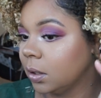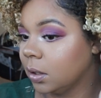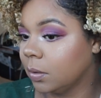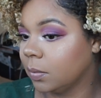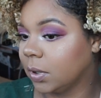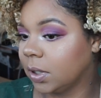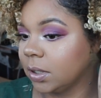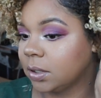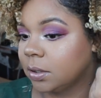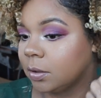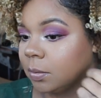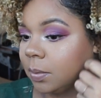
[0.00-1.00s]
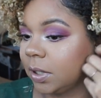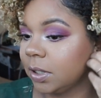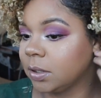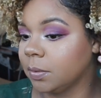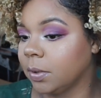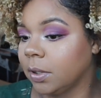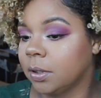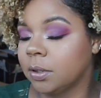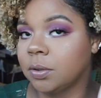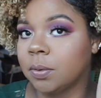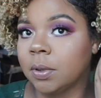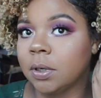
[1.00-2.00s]
Then with this little piece, we're going to
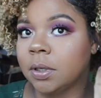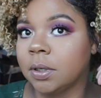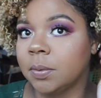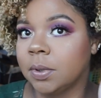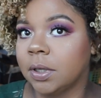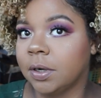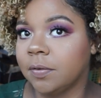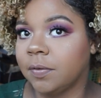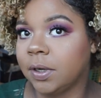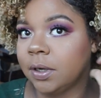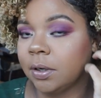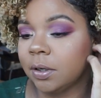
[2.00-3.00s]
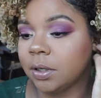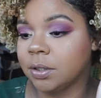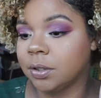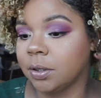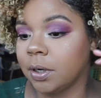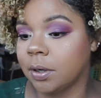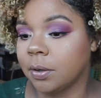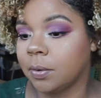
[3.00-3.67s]
twirl it with our finger because you're not